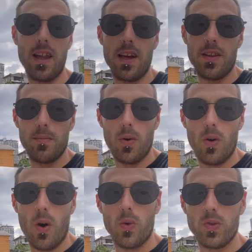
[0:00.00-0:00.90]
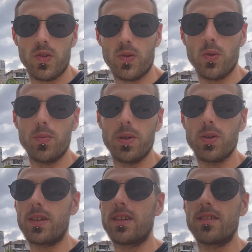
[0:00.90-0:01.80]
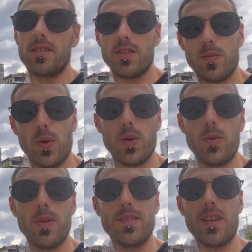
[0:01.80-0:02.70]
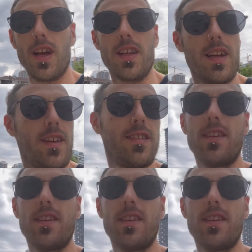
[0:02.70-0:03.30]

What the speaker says: like the more old school buildings, the smaller ones like this,